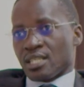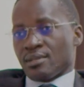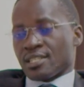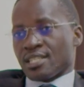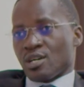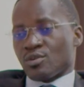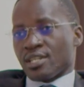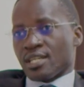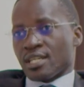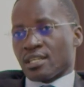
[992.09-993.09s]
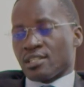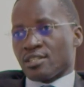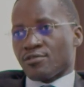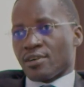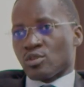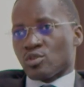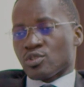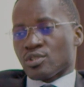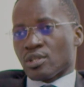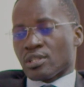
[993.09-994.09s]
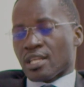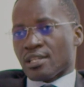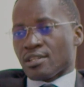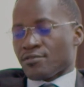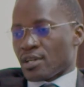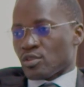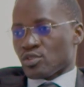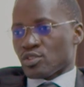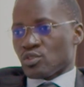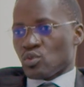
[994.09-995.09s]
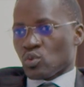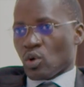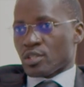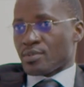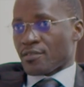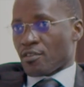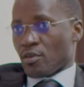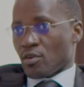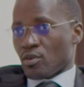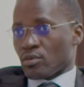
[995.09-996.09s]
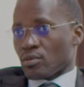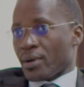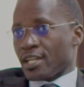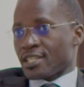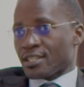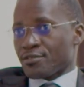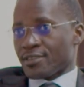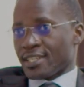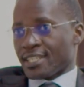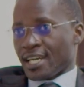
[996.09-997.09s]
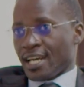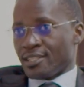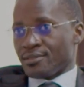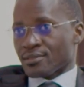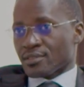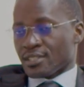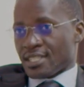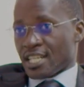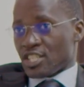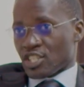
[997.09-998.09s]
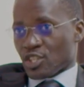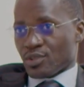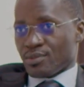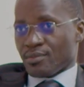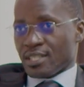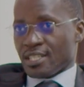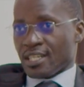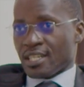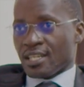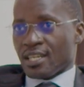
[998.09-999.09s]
But now the referrals due to, especially for operating theater, cesarean section mainly.